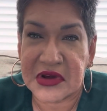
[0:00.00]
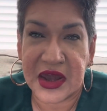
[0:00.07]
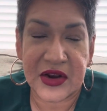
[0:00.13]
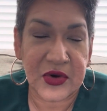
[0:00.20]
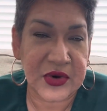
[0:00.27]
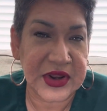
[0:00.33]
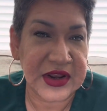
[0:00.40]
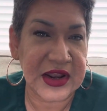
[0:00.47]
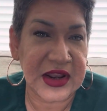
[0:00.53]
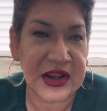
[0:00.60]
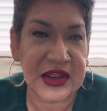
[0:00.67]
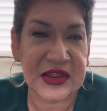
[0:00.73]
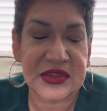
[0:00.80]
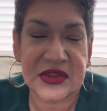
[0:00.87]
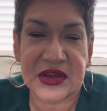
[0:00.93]
I don't need
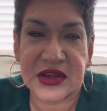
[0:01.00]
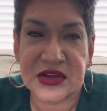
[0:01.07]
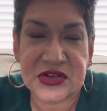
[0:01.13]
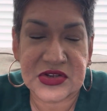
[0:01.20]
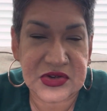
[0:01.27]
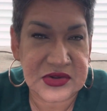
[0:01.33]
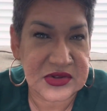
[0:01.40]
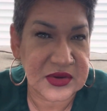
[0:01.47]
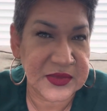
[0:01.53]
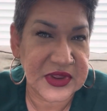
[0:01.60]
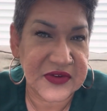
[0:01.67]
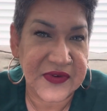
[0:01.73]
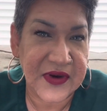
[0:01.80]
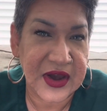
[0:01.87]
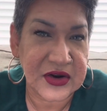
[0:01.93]
anything, just send me
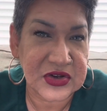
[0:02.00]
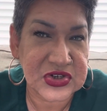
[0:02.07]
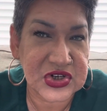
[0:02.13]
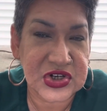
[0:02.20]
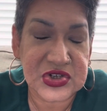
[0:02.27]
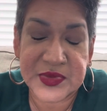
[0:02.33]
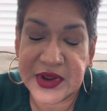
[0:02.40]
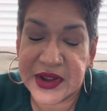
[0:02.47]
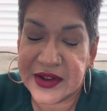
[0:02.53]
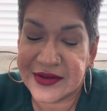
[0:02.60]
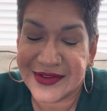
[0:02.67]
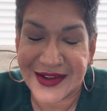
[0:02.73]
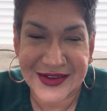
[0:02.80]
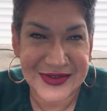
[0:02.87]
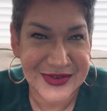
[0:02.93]
the final
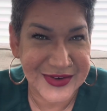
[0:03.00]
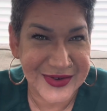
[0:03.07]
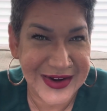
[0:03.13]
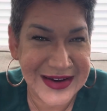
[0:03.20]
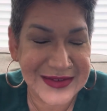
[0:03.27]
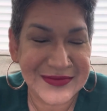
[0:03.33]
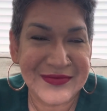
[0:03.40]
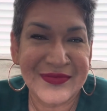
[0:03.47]
judgment, that's great.